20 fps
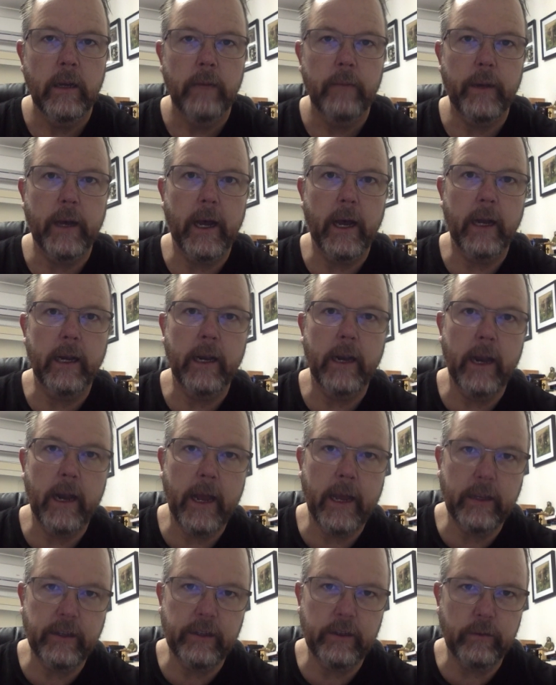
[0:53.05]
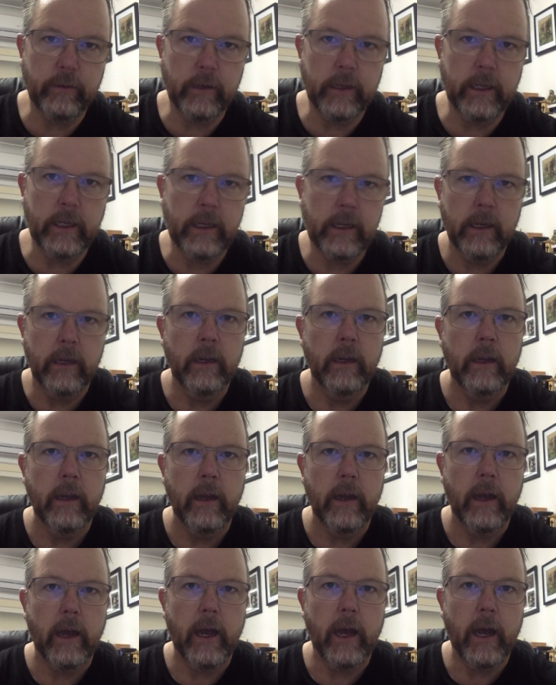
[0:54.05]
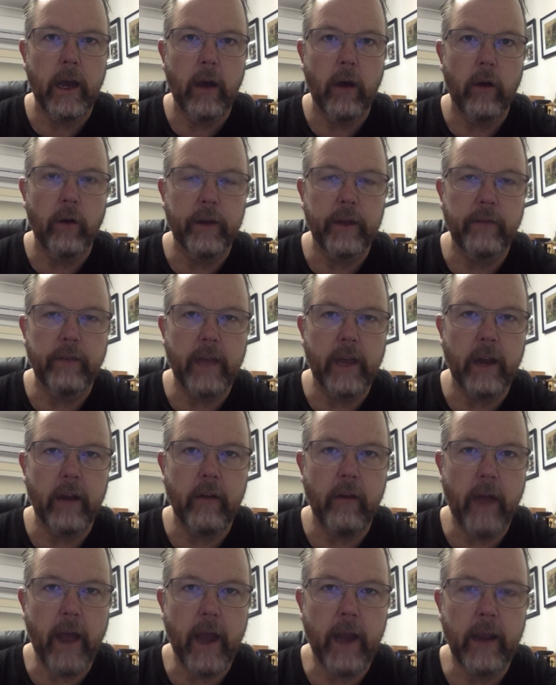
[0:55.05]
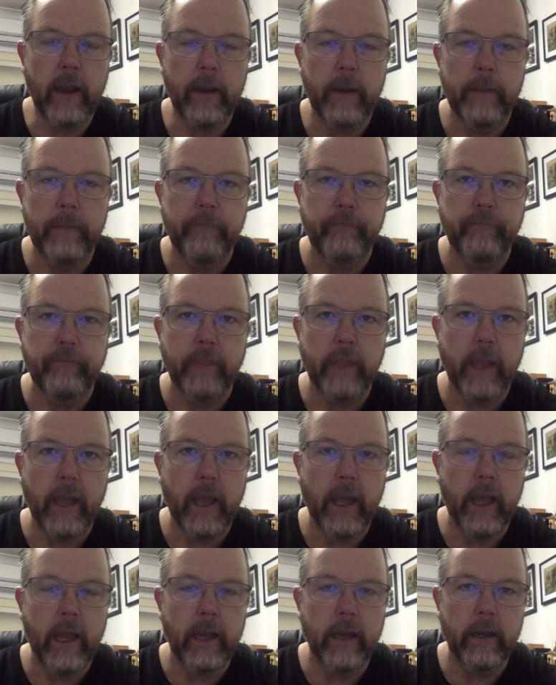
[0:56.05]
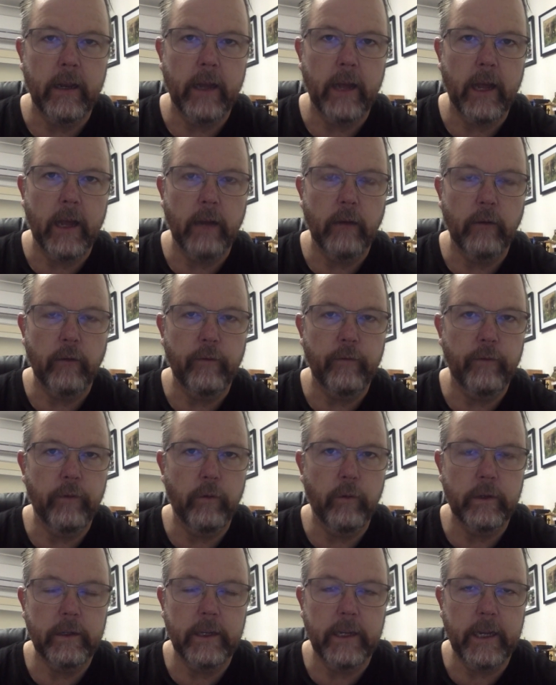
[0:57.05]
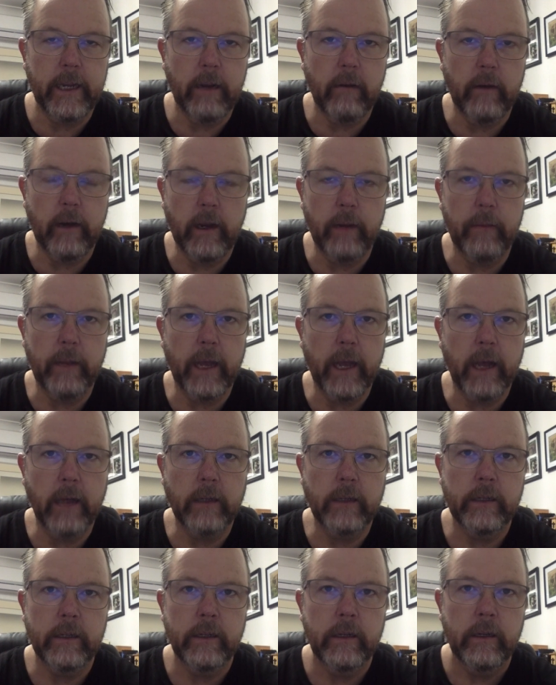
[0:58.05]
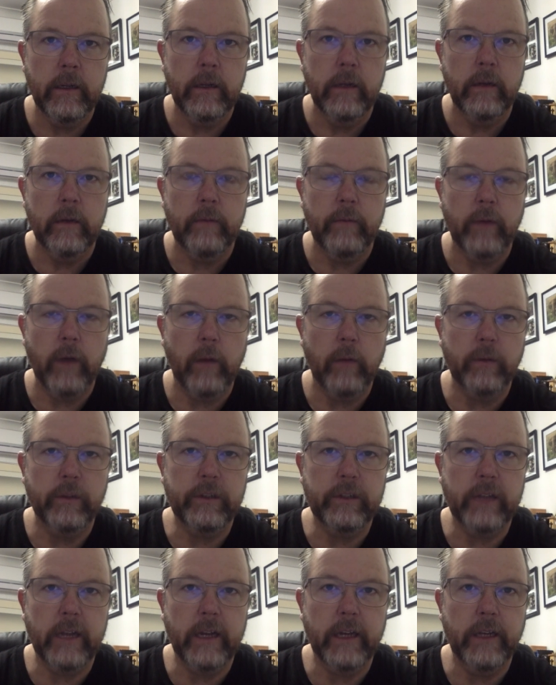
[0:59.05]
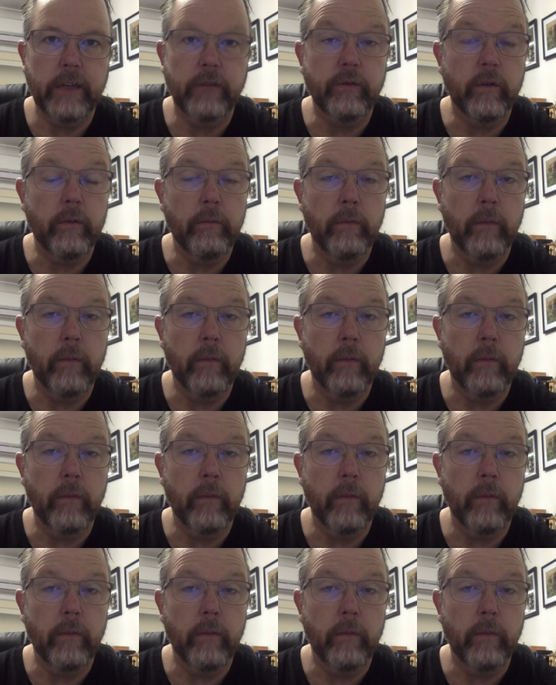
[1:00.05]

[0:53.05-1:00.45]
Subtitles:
But next week, I'll give that a crack and look forward to hearing about Bible studies